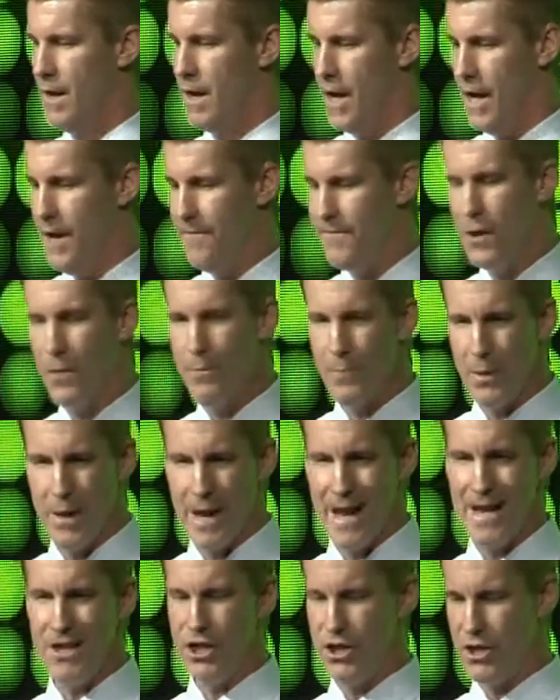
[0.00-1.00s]
If your
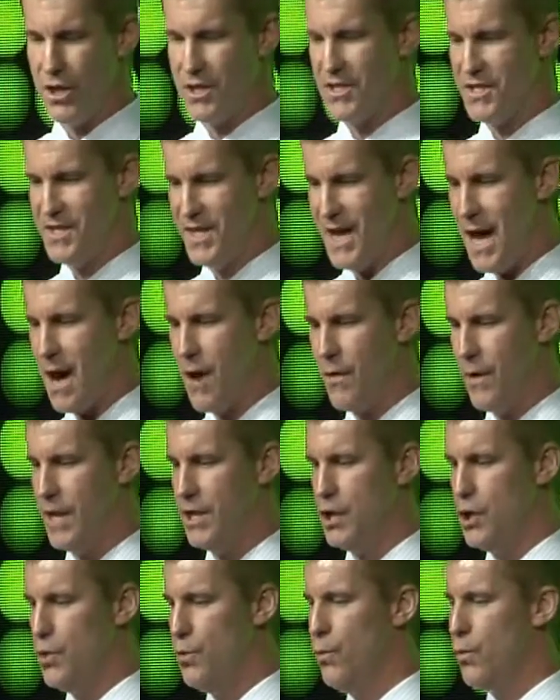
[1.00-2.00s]
plant shuts down
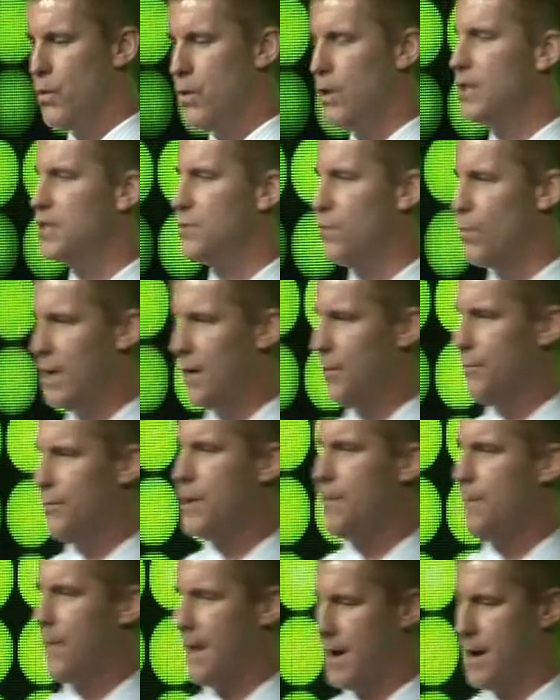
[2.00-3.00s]
and you weren't well
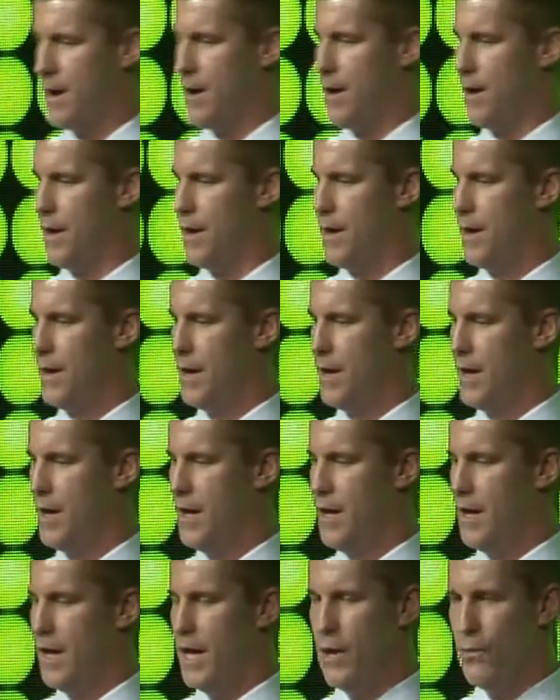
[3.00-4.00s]
prepared,
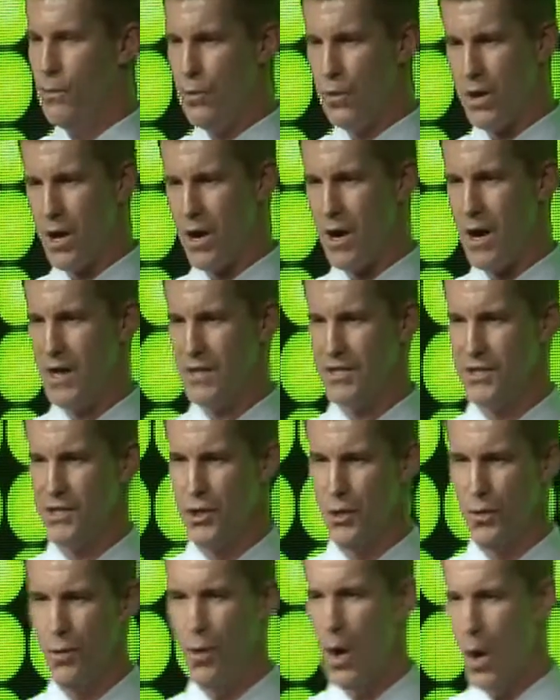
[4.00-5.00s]
it will cost
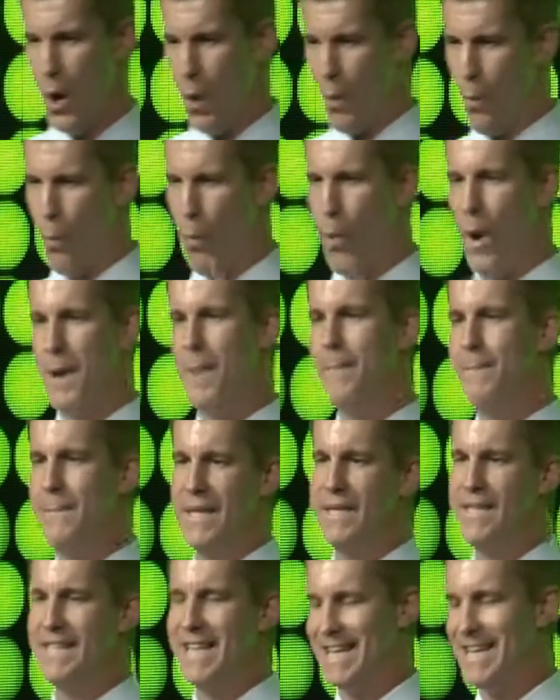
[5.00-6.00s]
you $1
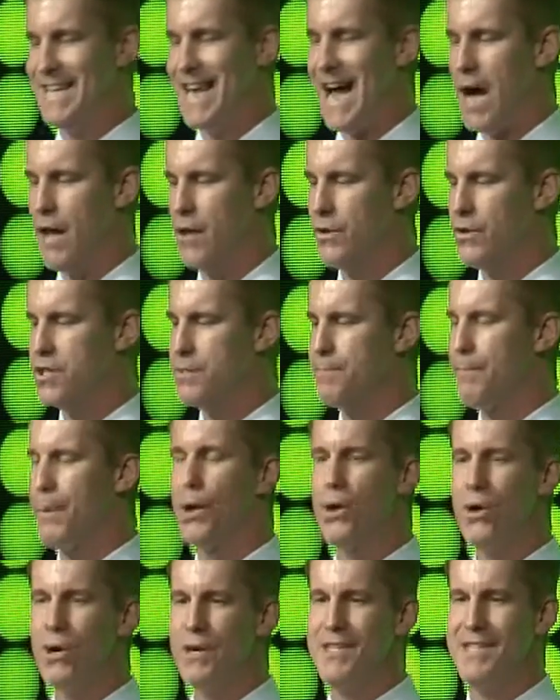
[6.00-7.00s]
million
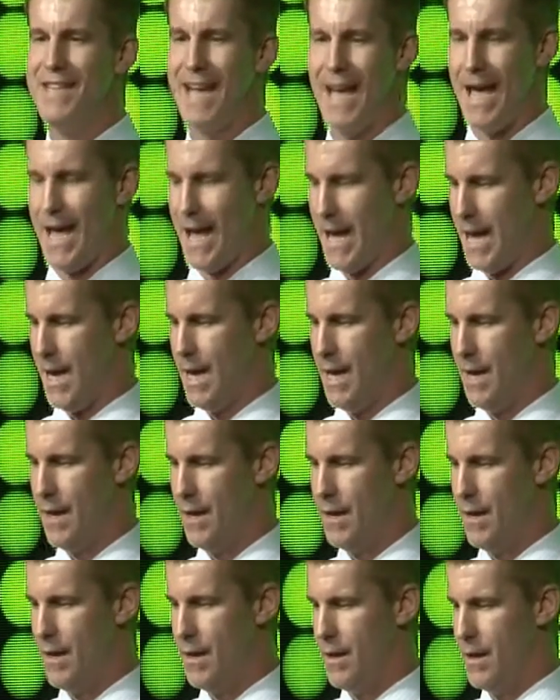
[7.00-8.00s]
per day
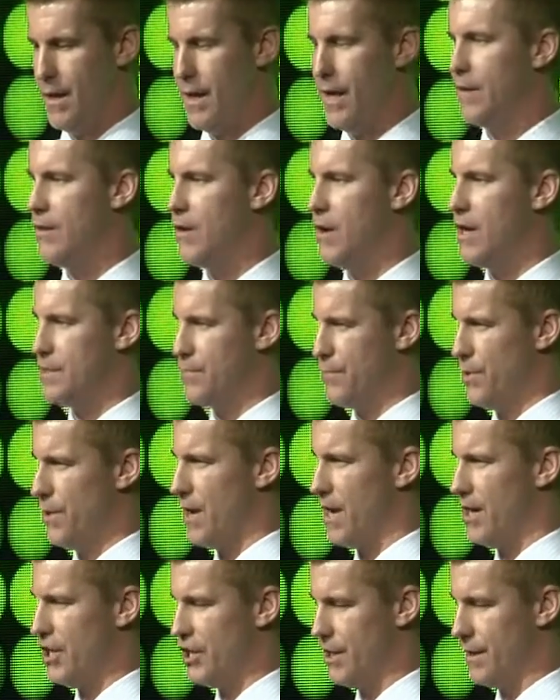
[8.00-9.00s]
in lost
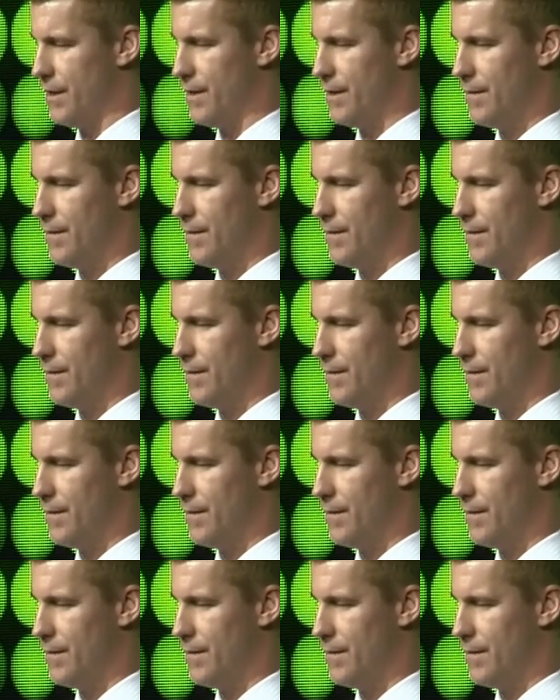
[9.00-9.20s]
production.